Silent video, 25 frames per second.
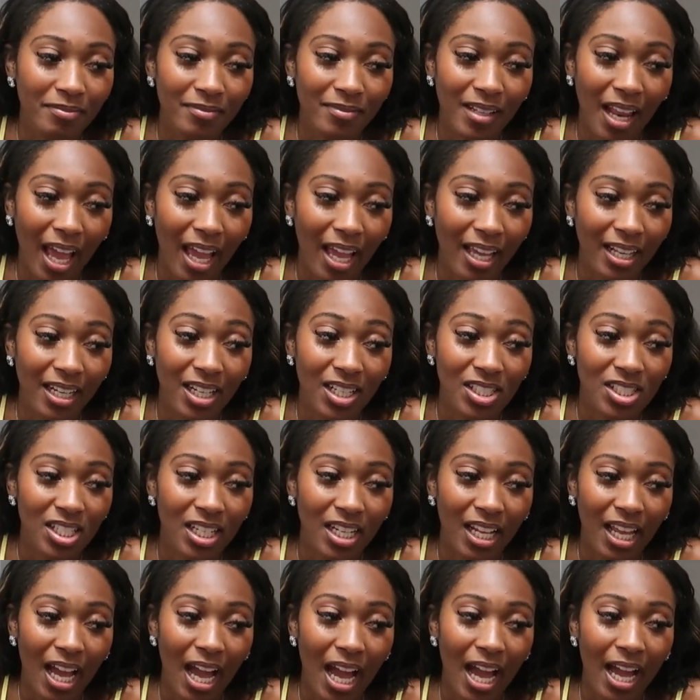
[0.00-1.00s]
Like,
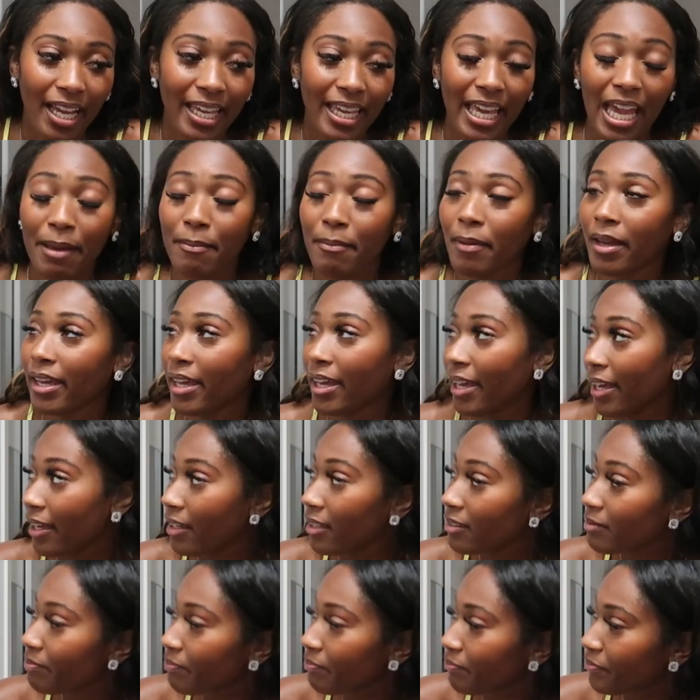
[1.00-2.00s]
literally, I came back
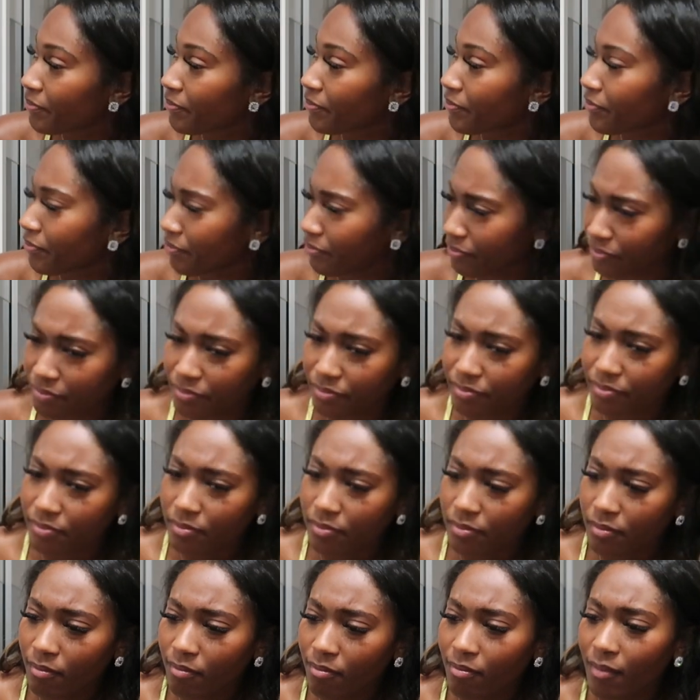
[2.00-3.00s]
here.
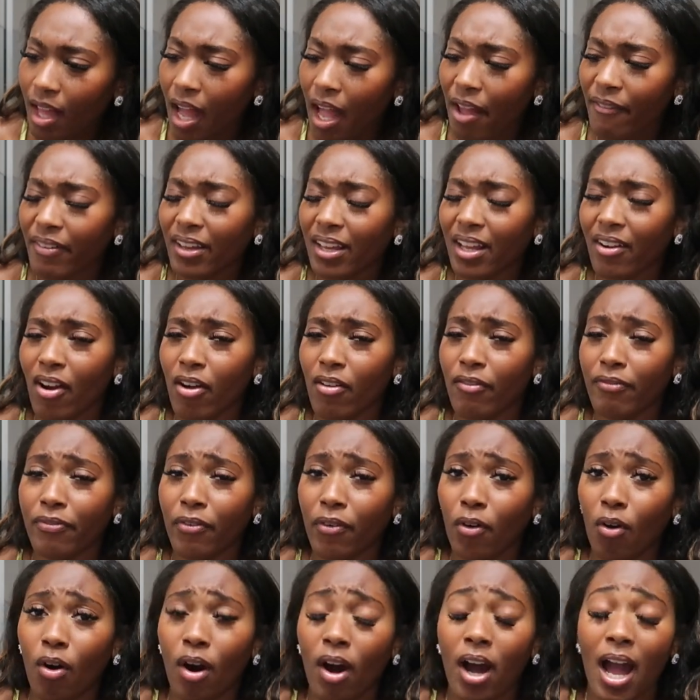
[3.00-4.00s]
I think around
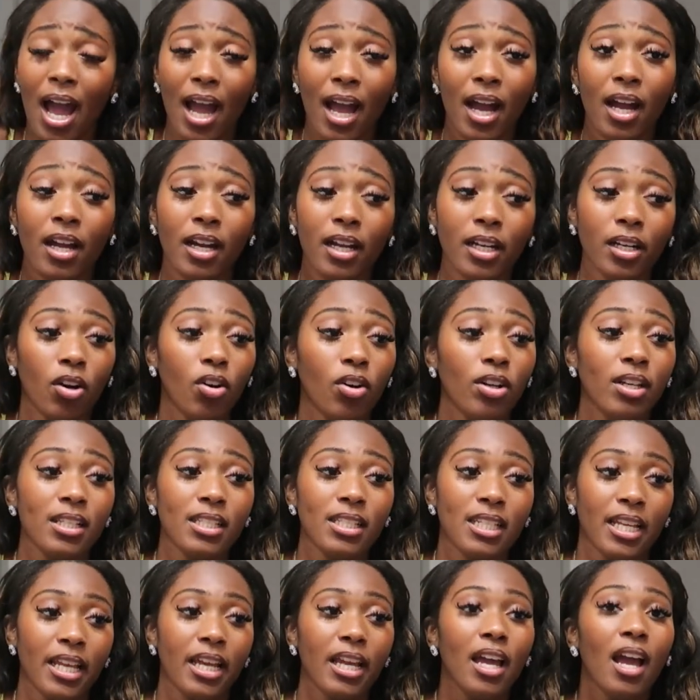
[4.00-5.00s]
4. I
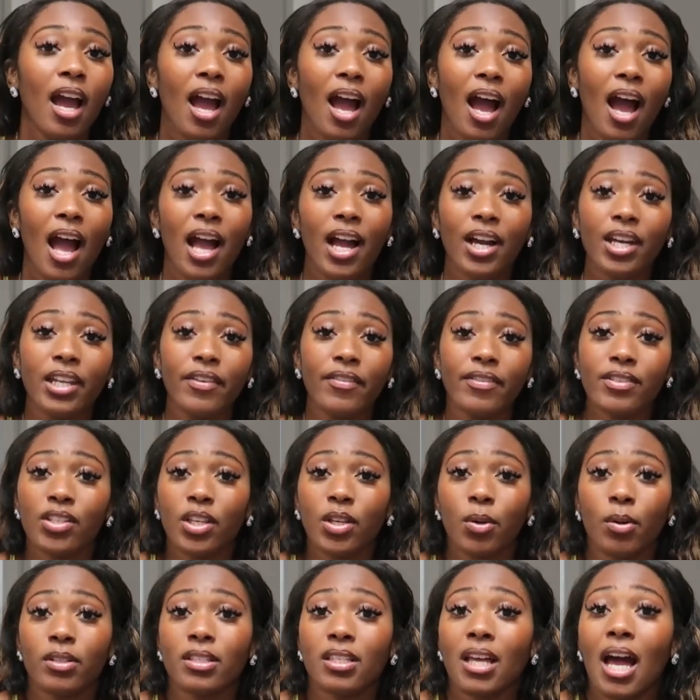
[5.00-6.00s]
can't even
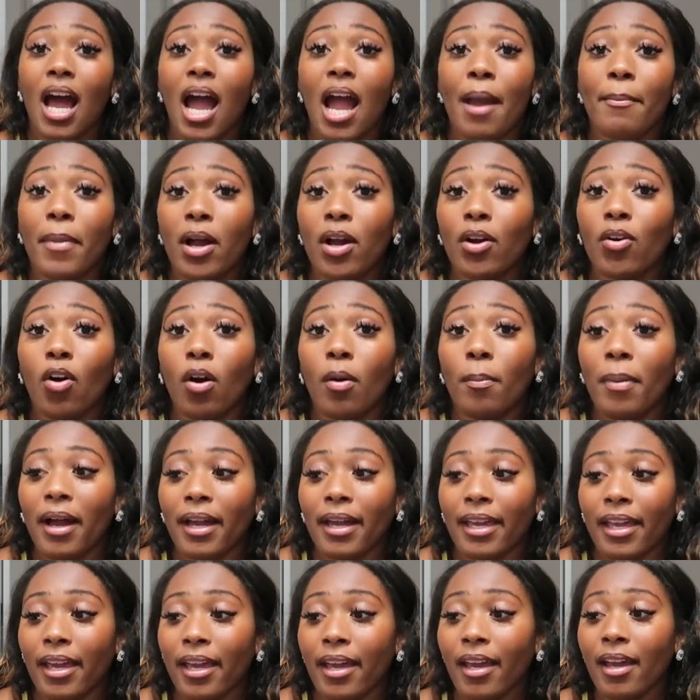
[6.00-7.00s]
tell you what time I got
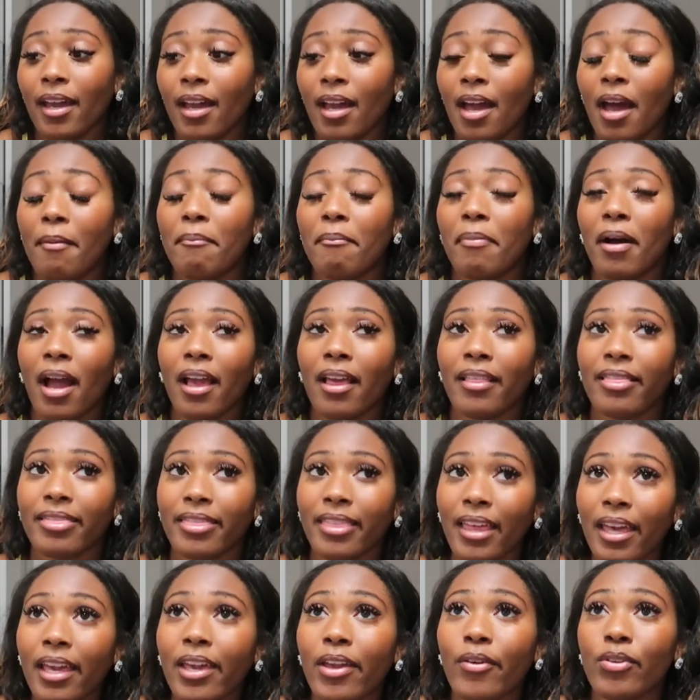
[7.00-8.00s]
back here, but I
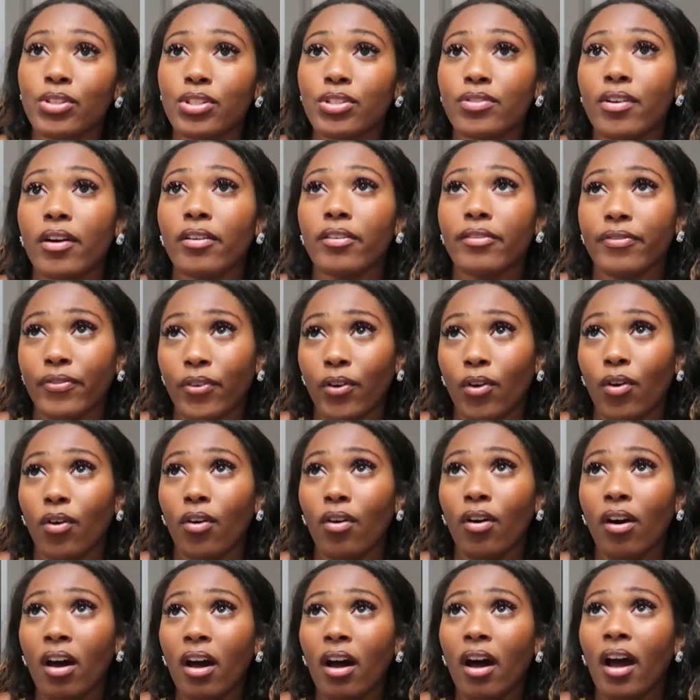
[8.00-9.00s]
think it was around
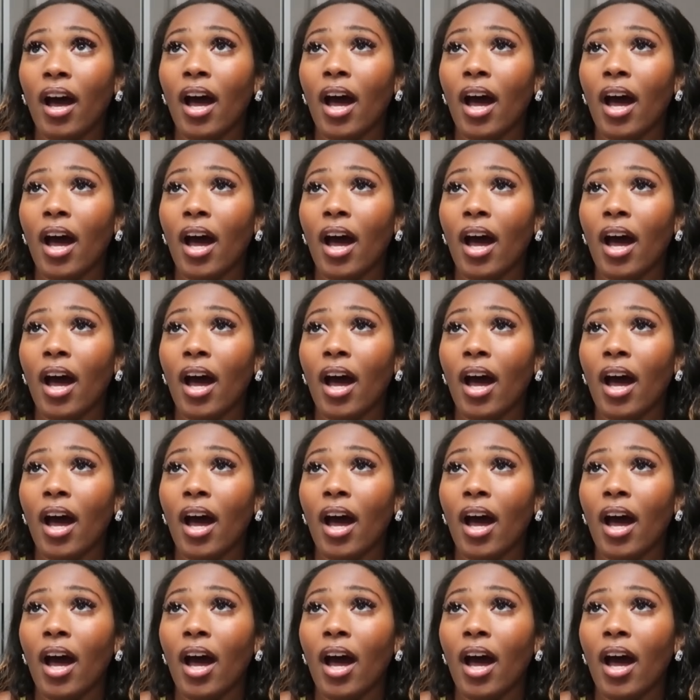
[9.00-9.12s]
4.